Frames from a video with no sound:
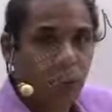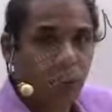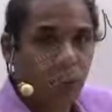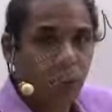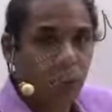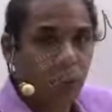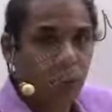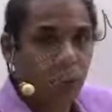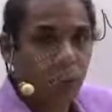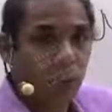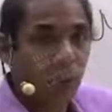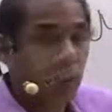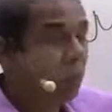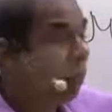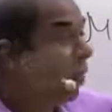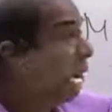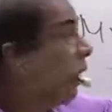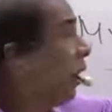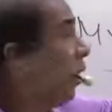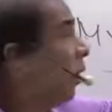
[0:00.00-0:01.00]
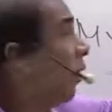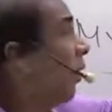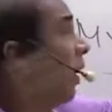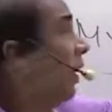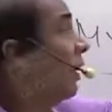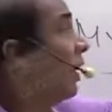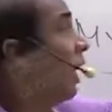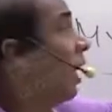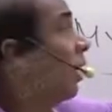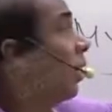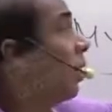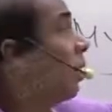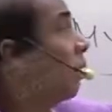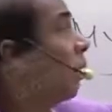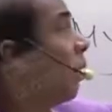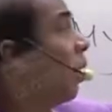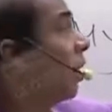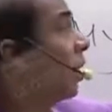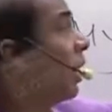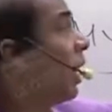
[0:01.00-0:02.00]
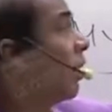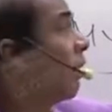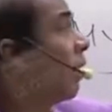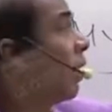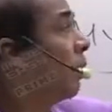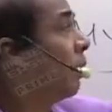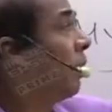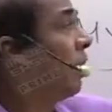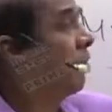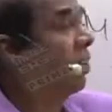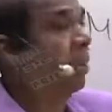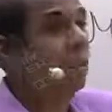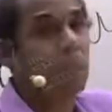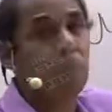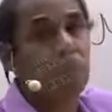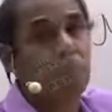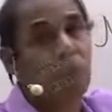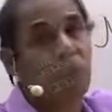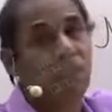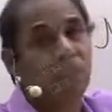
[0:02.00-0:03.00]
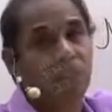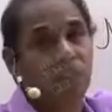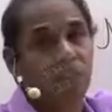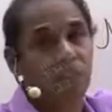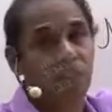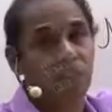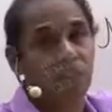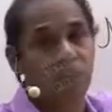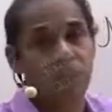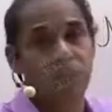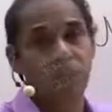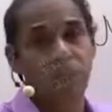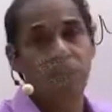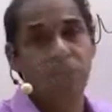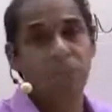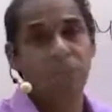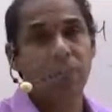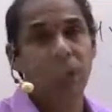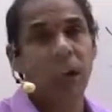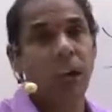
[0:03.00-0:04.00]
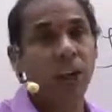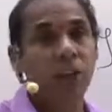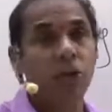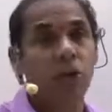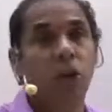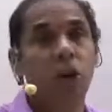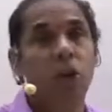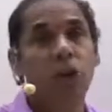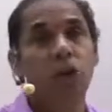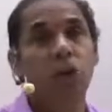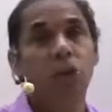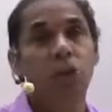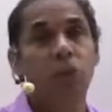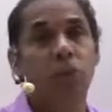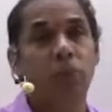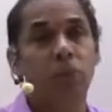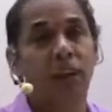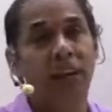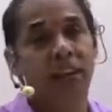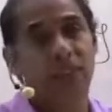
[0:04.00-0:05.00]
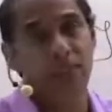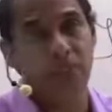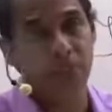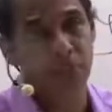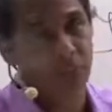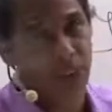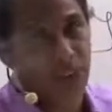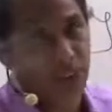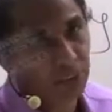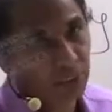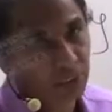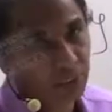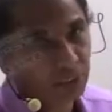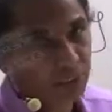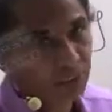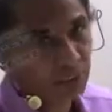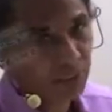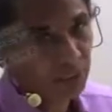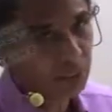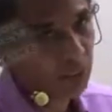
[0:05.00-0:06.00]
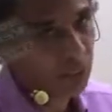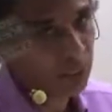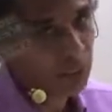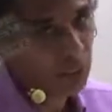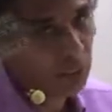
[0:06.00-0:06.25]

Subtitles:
reporting verb. When the reporting verb is in the past tense, I told you to make some changes. Do you